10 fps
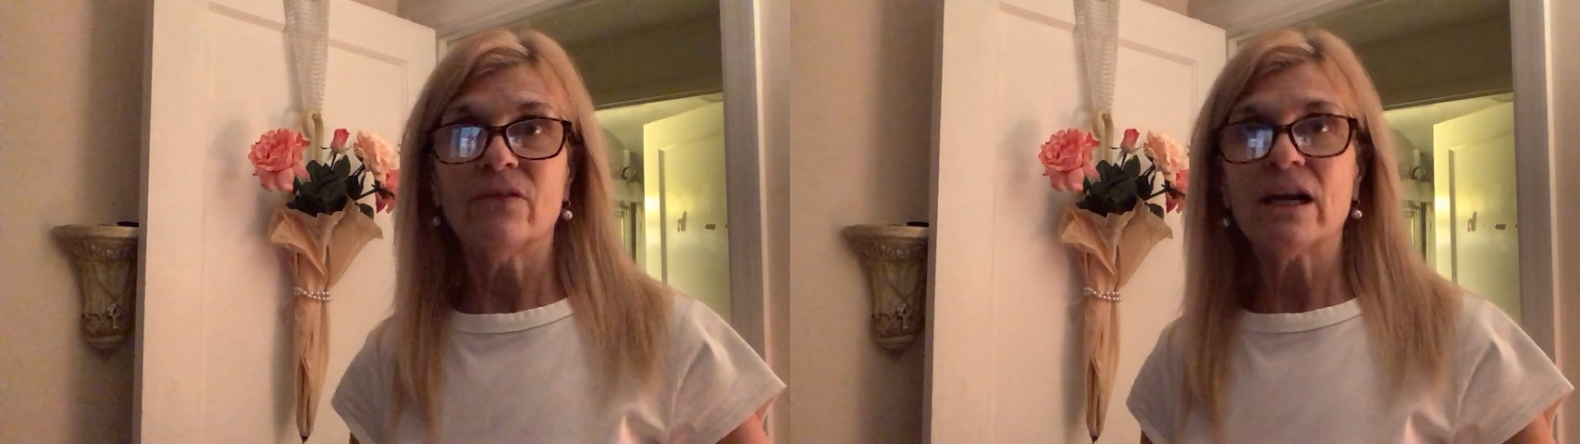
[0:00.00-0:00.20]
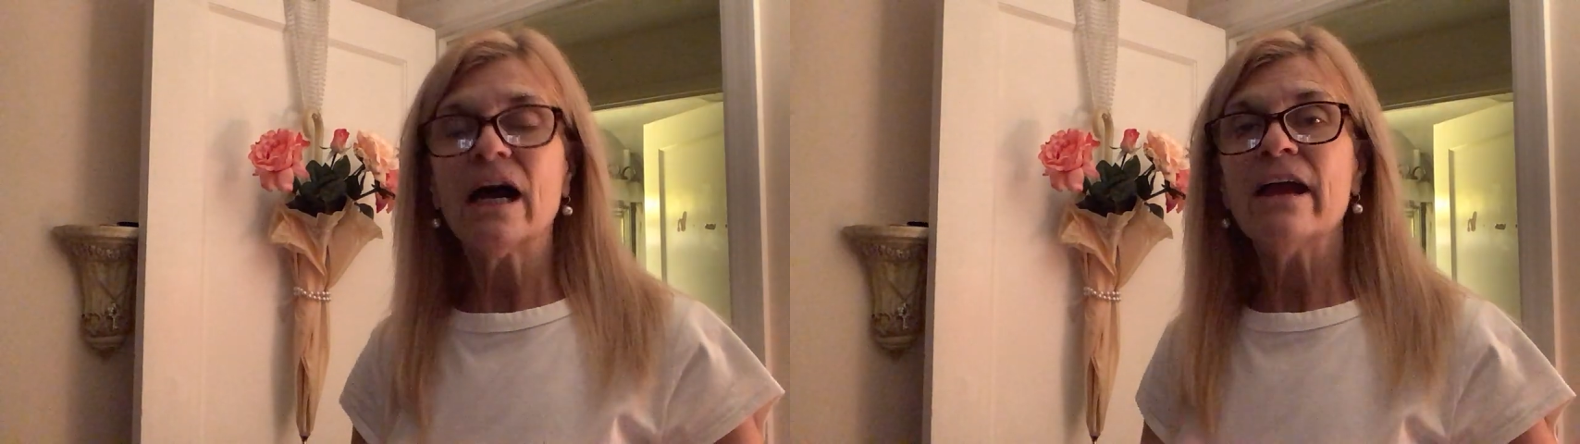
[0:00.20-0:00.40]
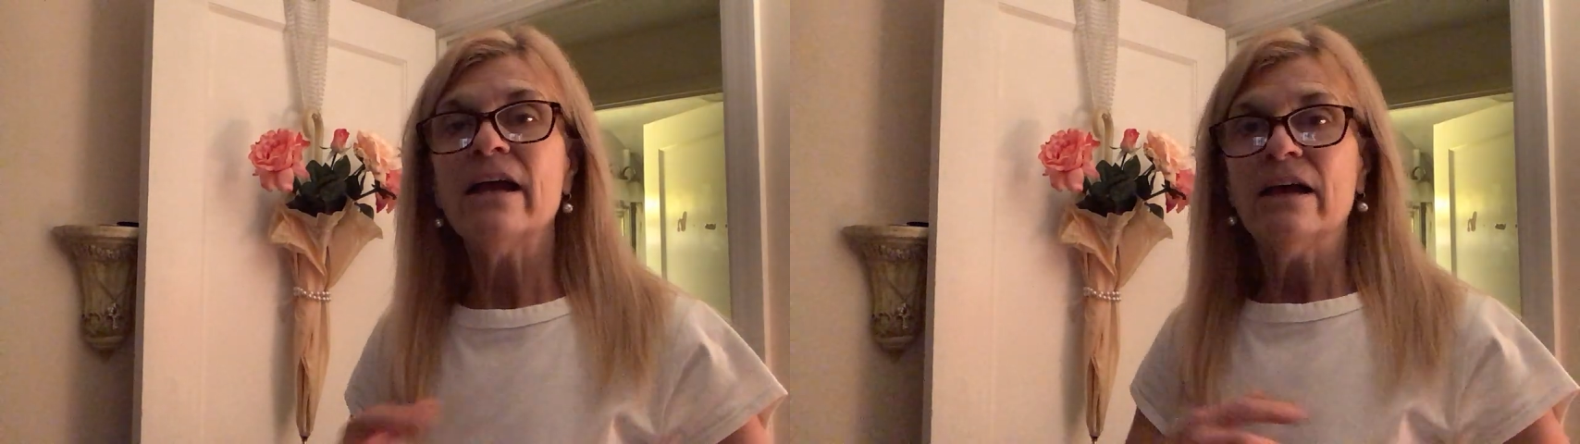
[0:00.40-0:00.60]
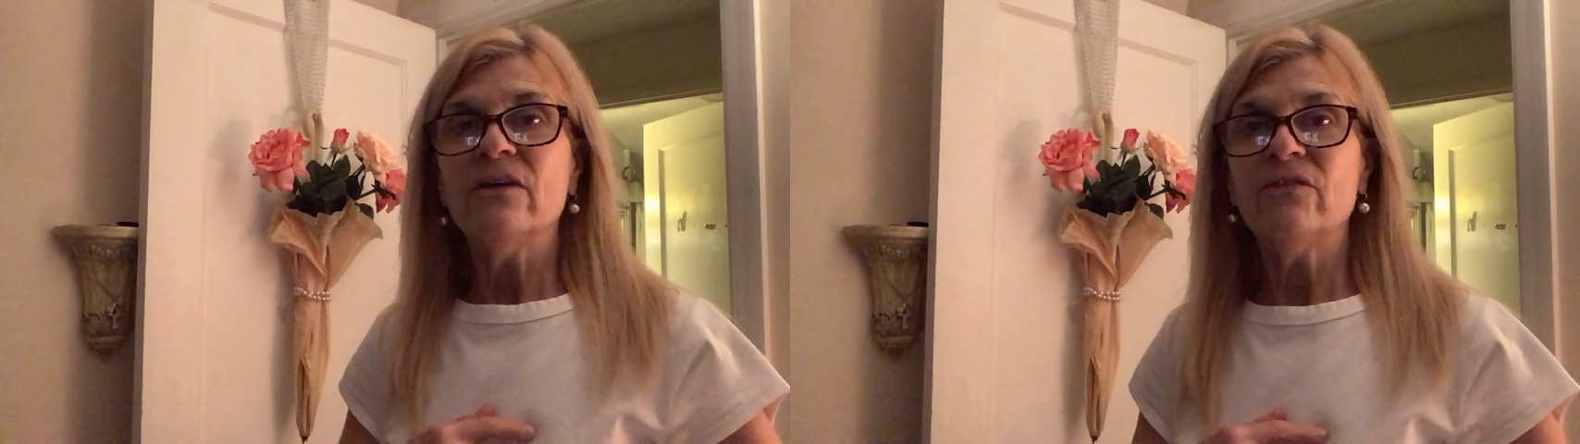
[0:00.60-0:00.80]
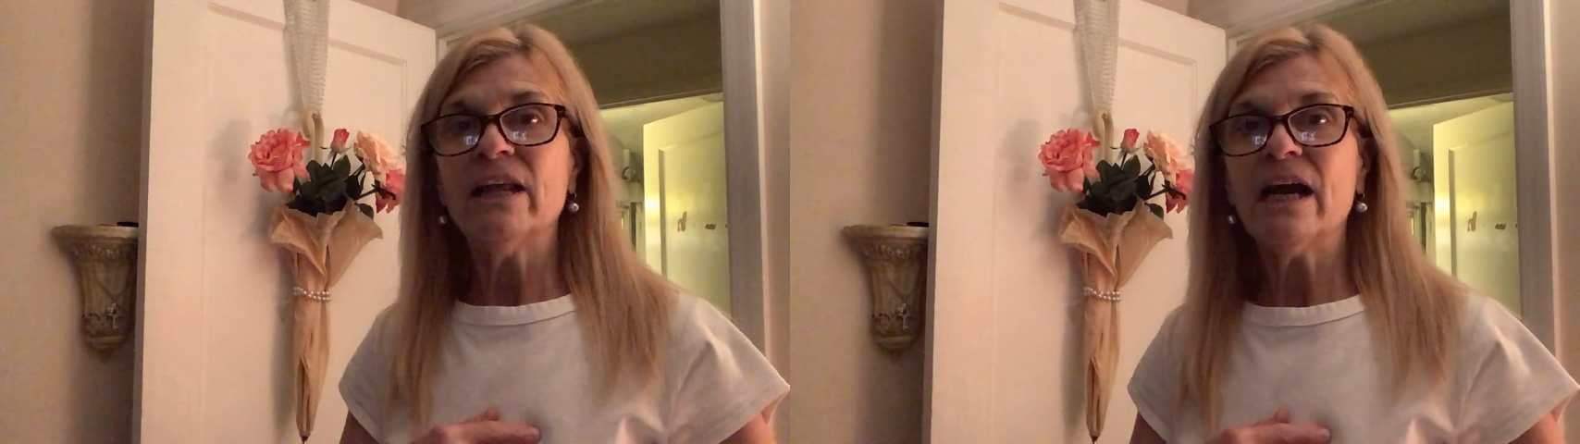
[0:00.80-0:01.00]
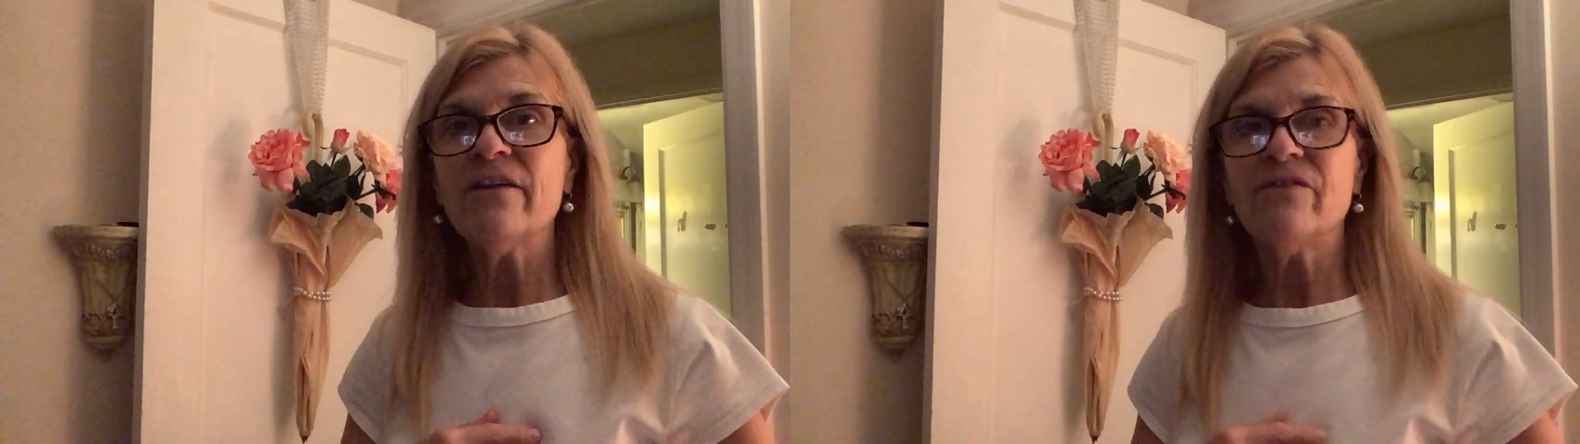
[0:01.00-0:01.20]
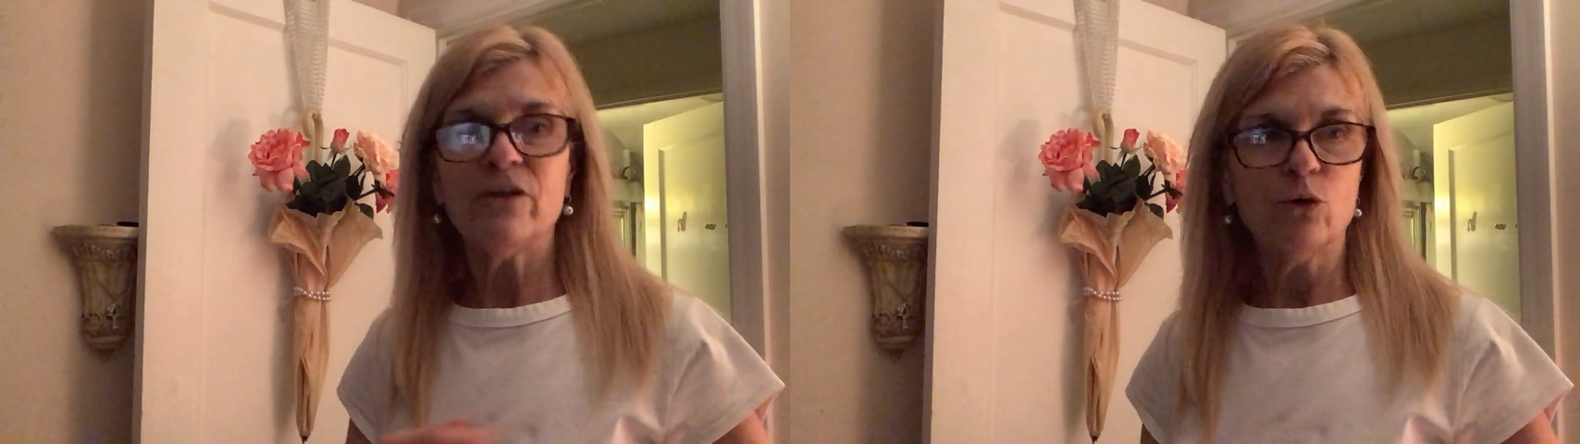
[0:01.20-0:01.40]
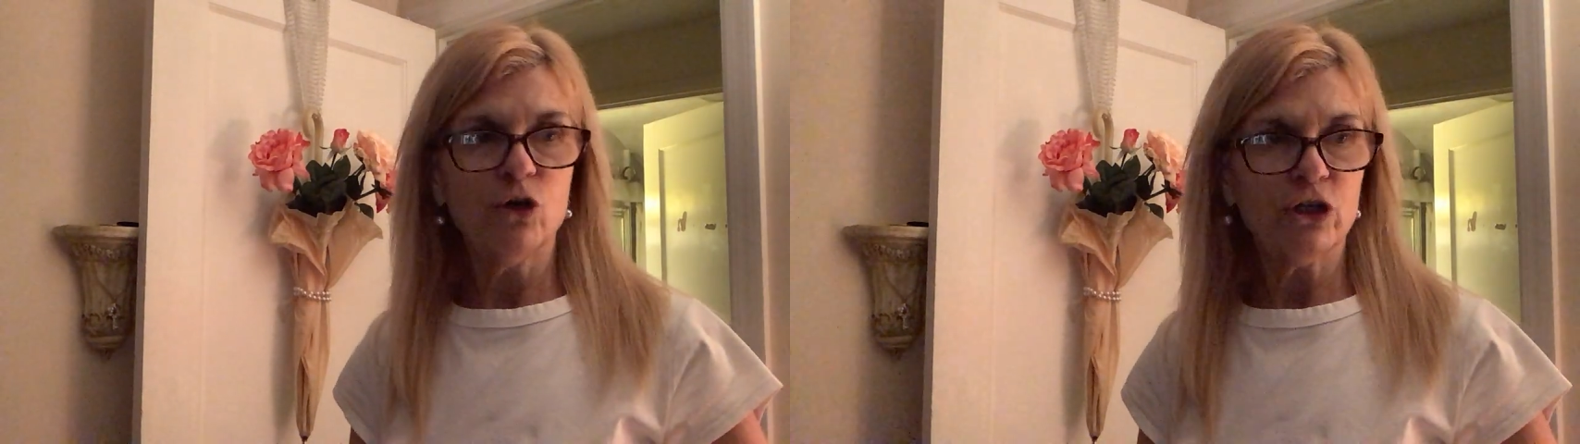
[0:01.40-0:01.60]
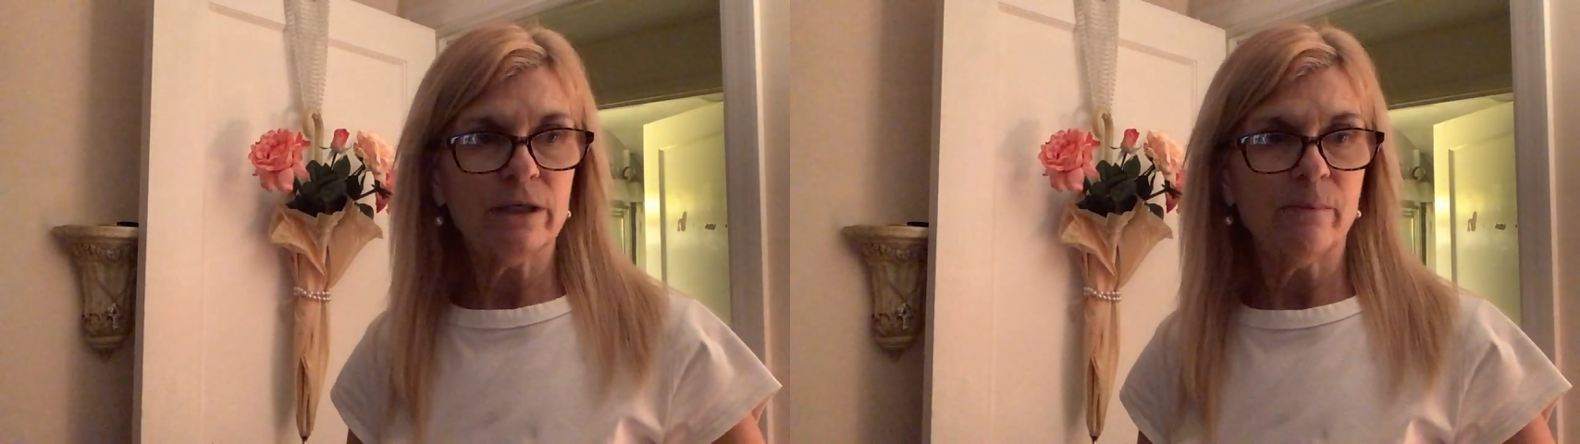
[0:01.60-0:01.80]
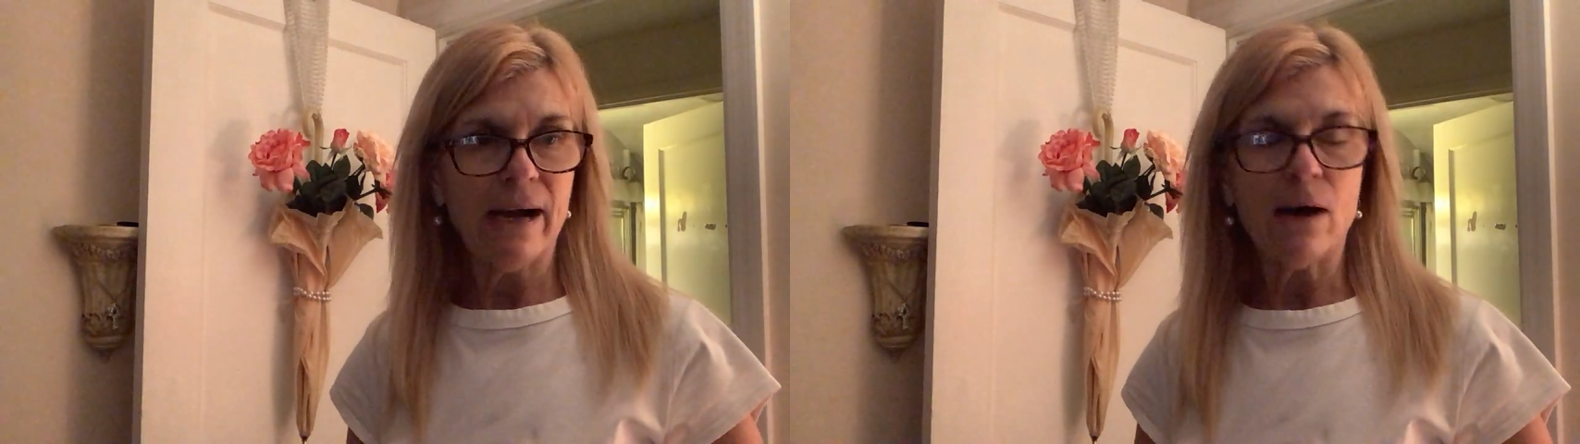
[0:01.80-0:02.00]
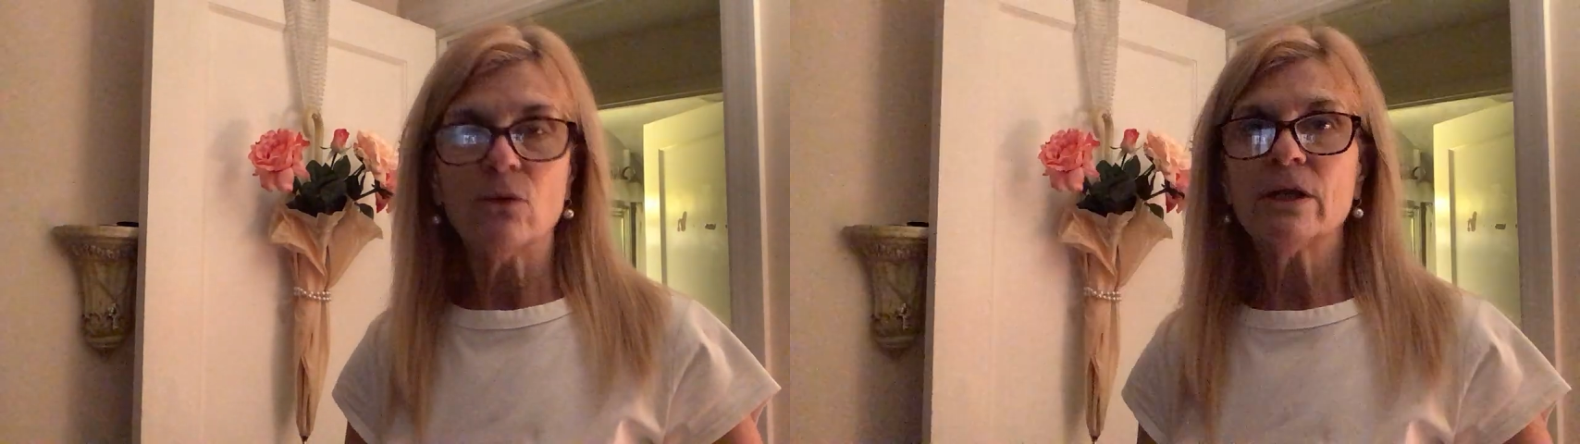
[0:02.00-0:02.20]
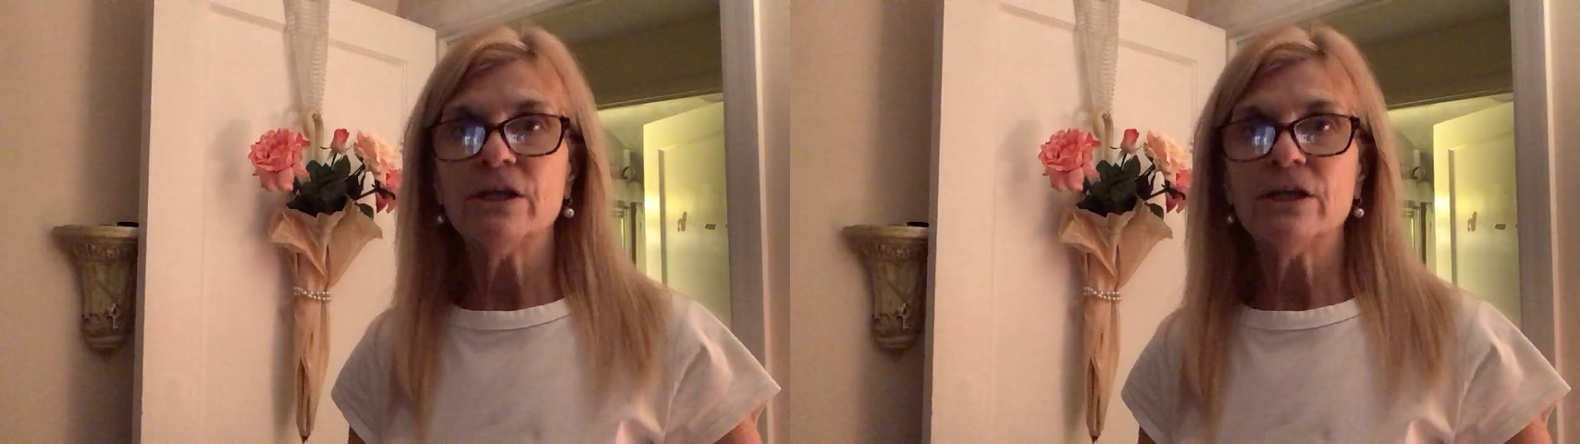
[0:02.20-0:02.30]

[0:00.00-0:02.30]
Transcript: that I feel good about,